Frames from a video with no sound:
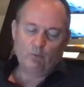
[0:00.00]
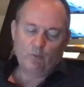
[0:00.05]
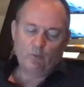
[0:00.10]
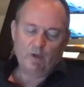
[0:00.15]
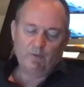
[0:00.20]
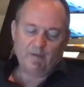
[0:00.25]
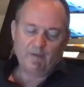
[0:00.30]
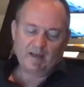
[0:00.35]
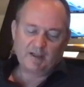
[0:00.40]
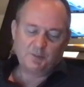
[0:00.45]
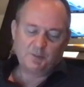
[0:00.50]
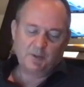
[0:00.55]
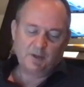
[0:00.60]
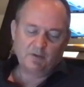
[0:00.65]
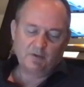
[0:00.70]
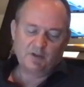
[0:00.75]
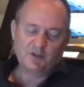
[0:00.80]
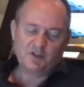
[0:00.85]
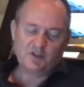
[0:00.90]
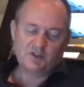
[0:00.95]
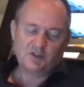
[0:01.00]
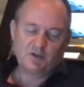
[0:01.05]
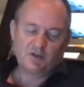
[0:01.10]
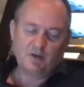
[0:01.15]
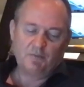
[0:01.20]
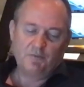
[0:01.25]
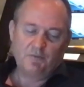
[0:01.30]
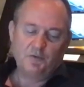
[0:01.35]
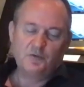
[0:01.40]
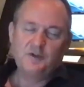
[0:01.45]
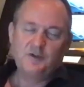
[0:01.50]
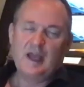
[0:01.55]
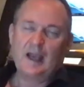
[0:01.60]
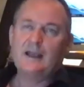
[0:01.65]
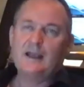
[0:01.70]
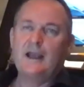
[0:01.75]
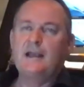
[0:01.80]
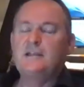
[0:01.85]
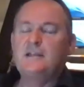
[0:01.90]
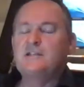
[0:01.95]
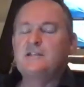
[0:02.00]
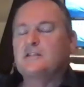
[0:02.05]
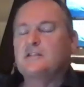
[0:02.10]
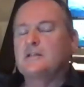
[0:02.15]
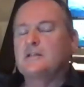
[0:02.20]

experienced a few decades